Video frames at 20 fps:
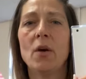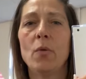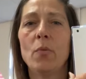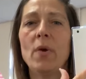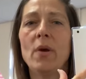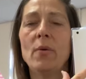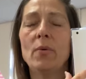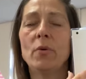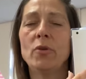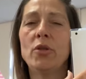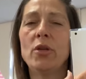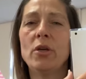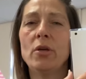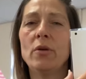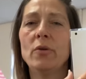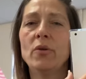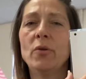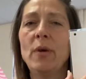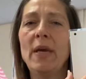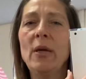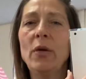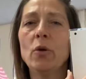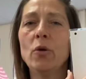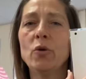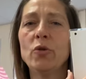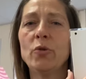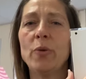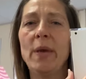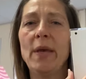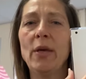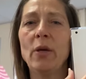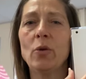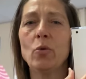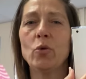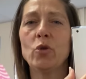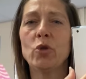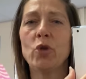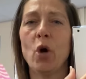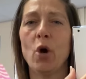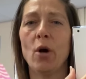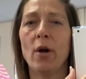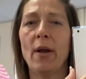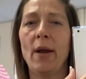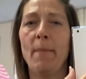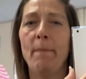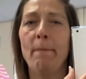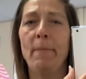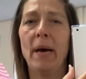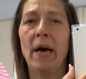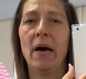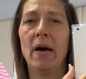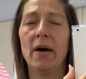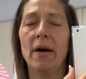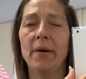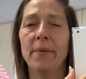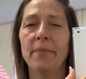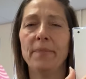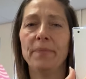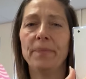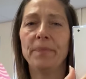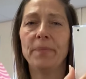we will do twinkle, twinkle chocolate bar.